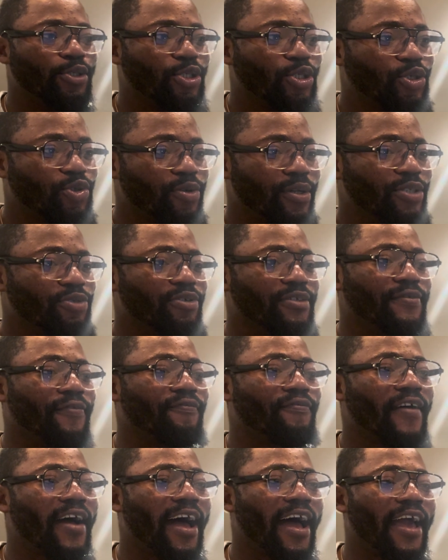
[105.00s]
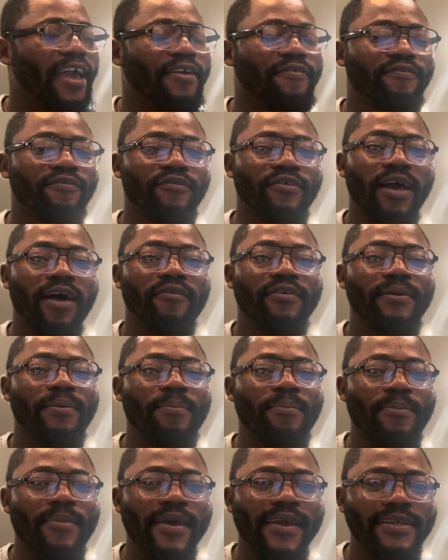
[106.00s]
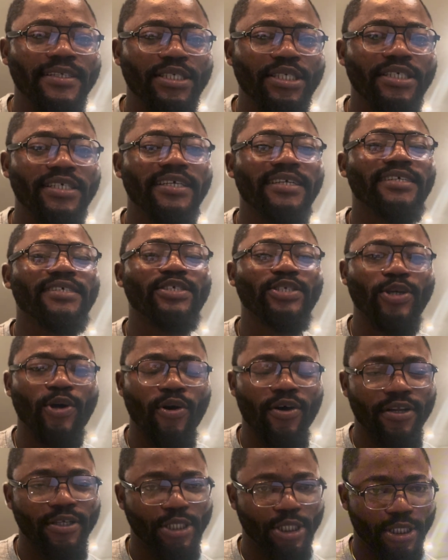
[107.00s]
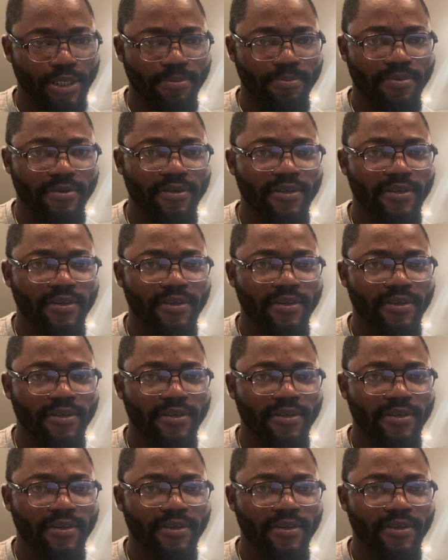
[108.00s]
2025, we have the MAECI Scholarship.